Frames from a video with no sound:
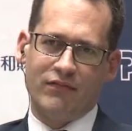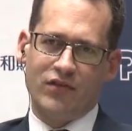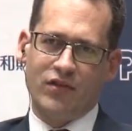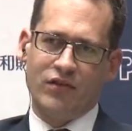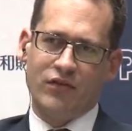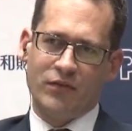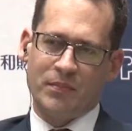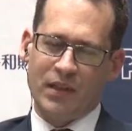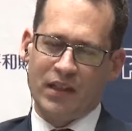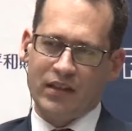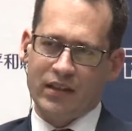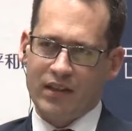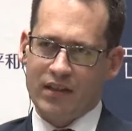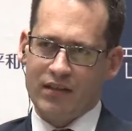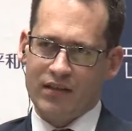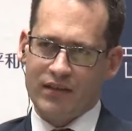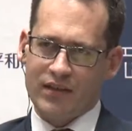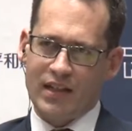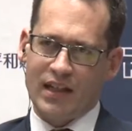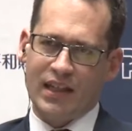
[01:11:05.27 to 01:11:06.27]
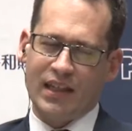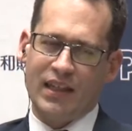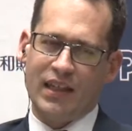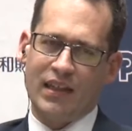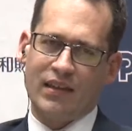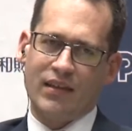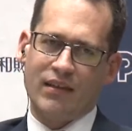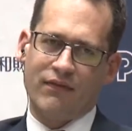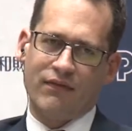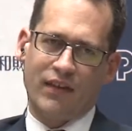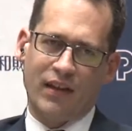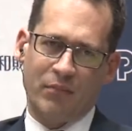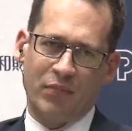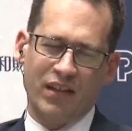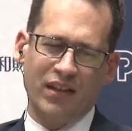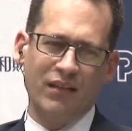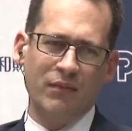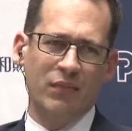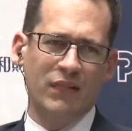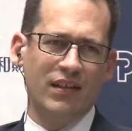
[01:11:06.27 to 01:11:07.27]
choose my leaders, and I get the fact,
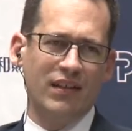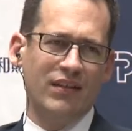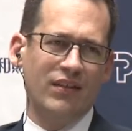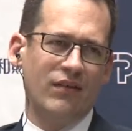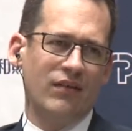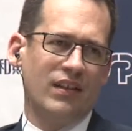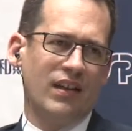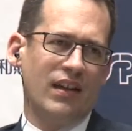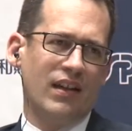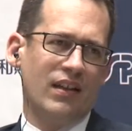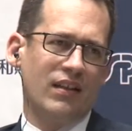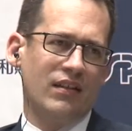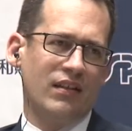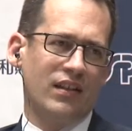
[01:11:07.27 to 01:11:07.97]
but, but it's okay,